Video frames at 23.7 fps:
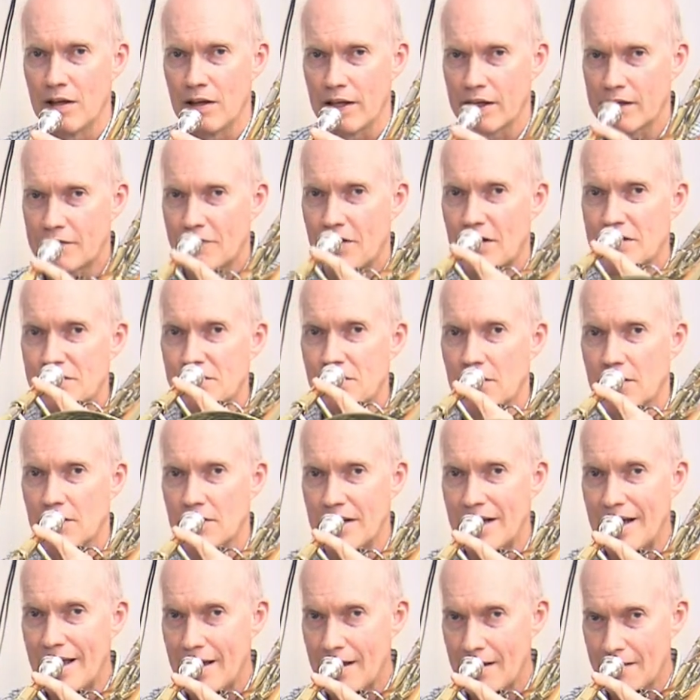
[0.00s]
Like if I start
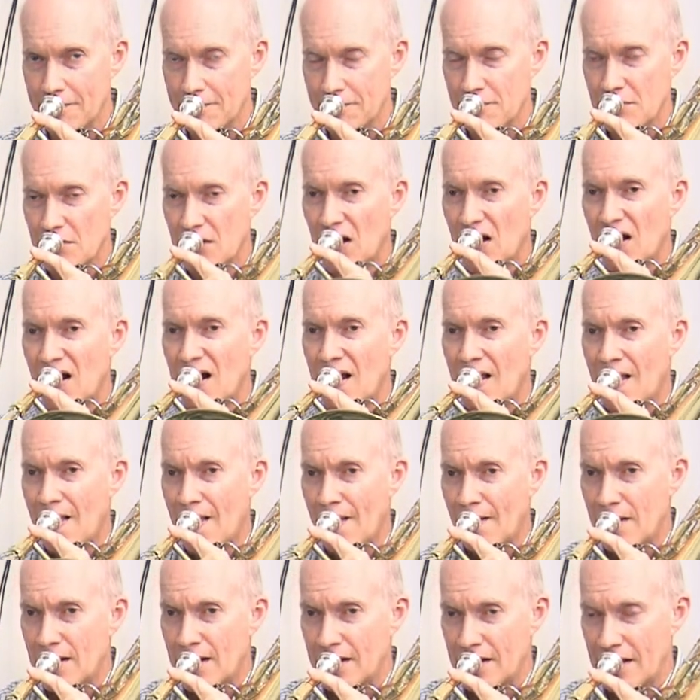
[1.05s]
on an F,
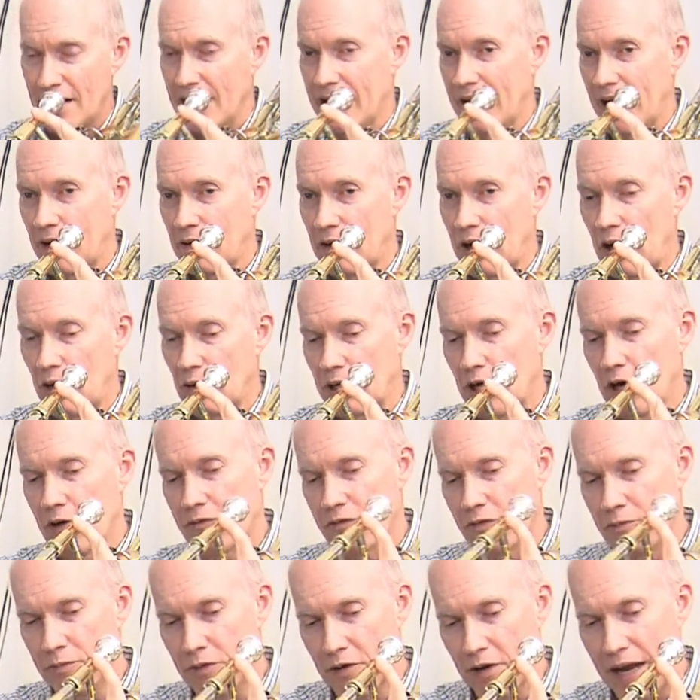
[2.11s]
and I'll go
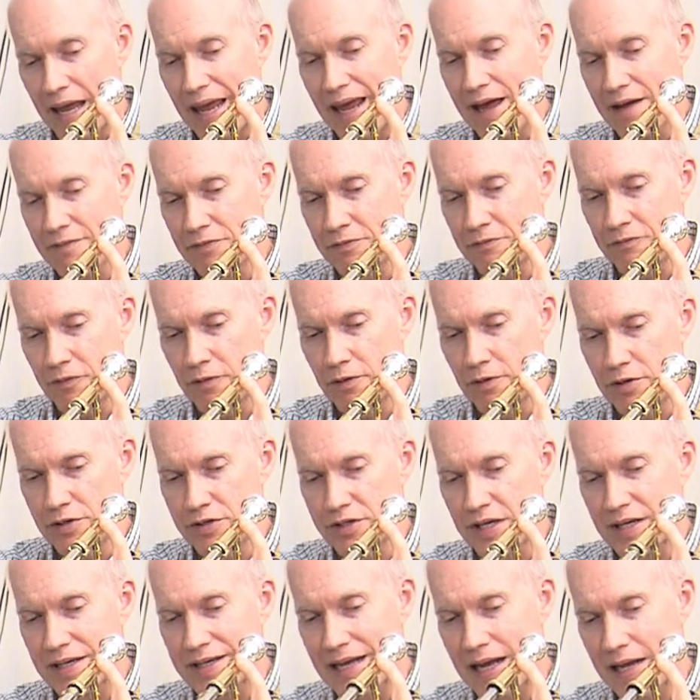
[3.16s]
from F and
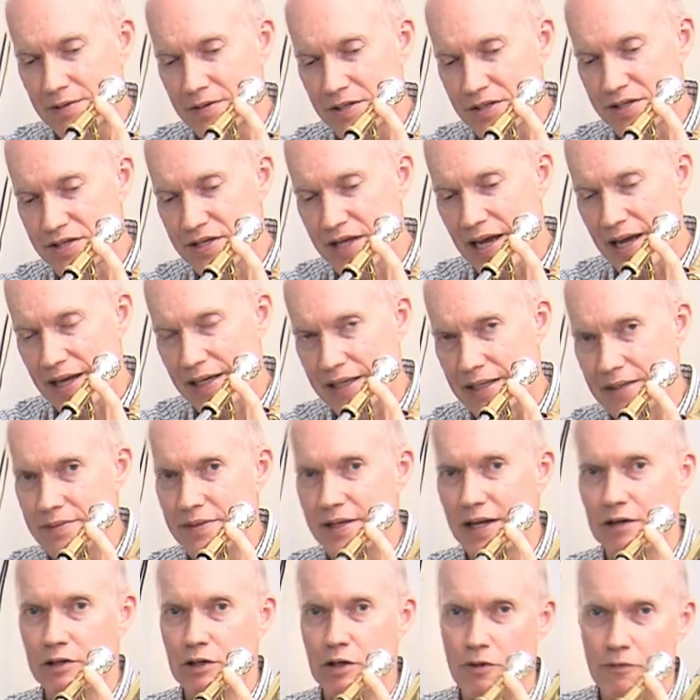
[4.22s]
first down to
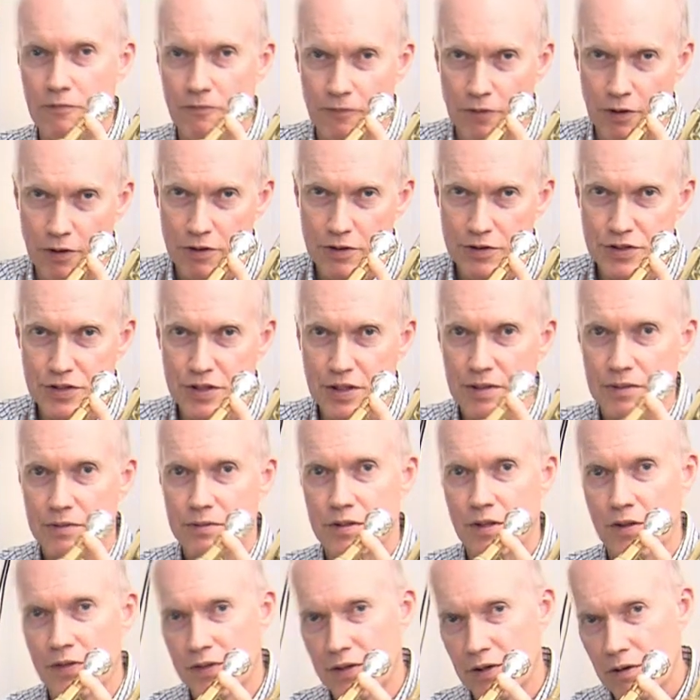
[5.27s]
second. I'll go first
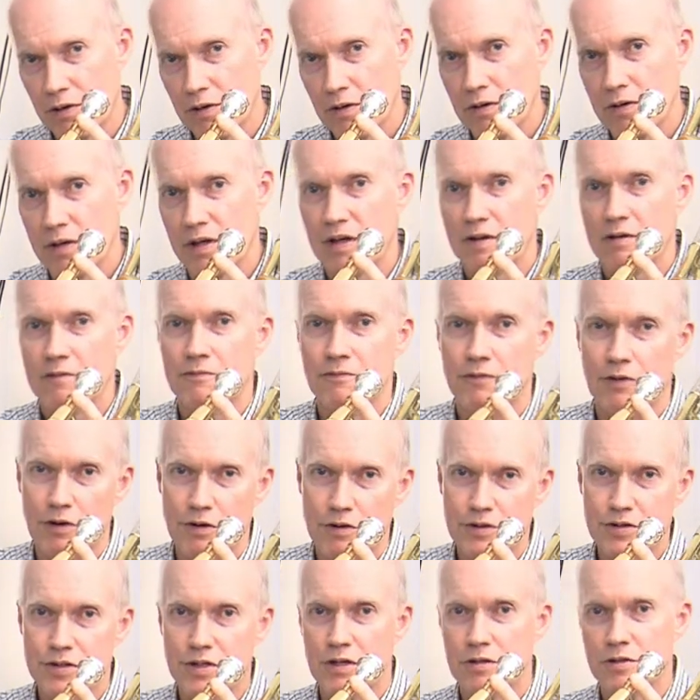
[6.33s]
to third,
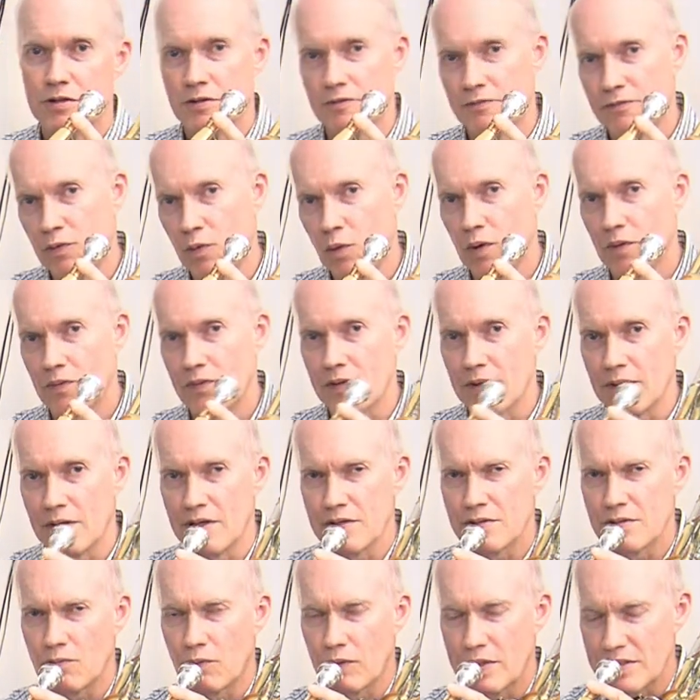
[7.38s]
first to fourth.
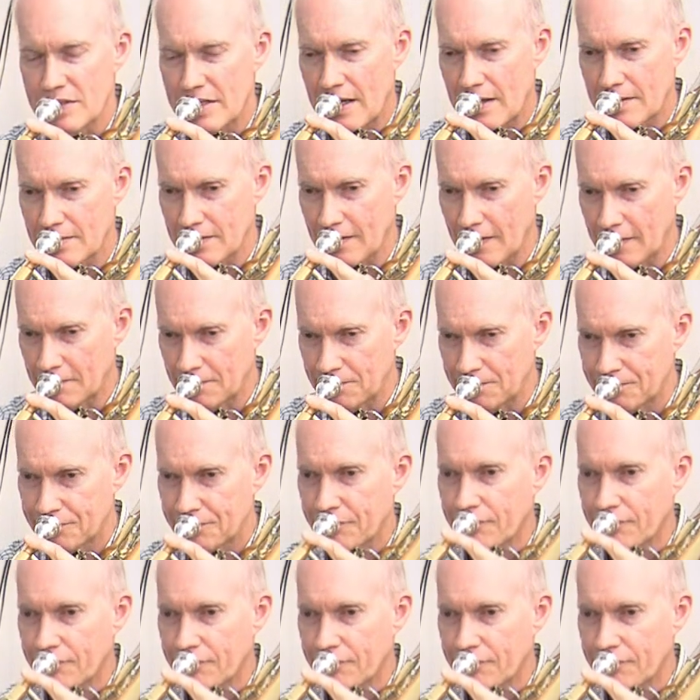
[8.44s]
Listen to what it sounds like.